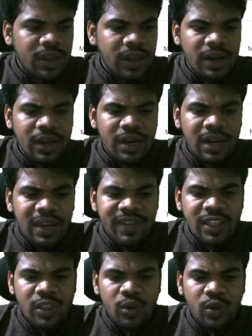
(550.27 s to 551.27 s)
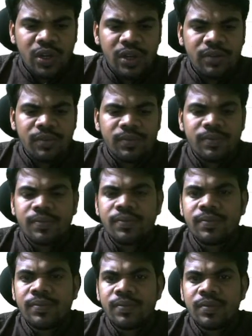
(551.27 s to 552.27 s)
And 11th question.
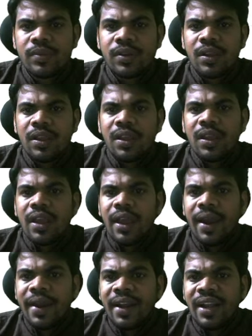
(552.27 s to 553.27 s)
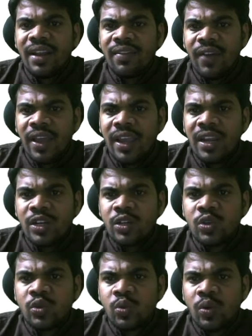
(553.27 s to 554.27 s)
Identify
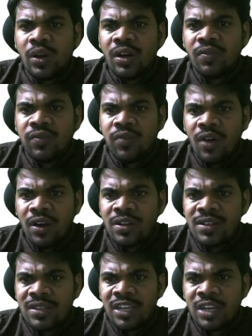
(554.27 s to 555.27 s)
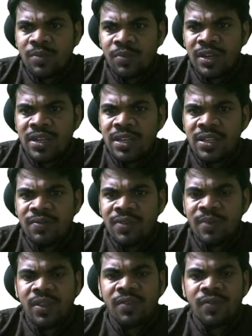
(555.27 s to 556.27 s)
true and false statements
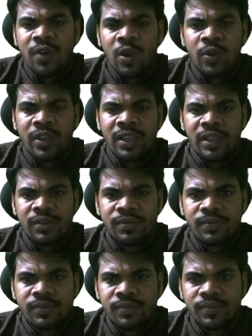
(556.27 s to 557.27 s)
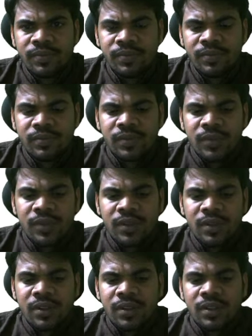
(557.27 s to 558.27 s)
from the following.
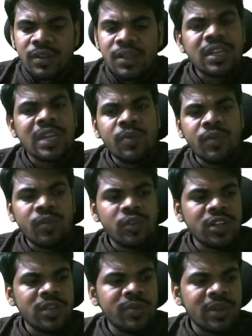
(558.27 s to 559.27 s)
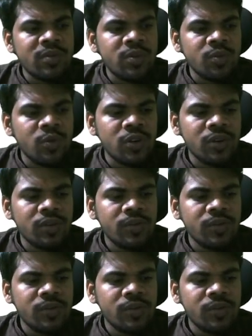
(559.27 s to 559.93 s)
This type of questions becomes more.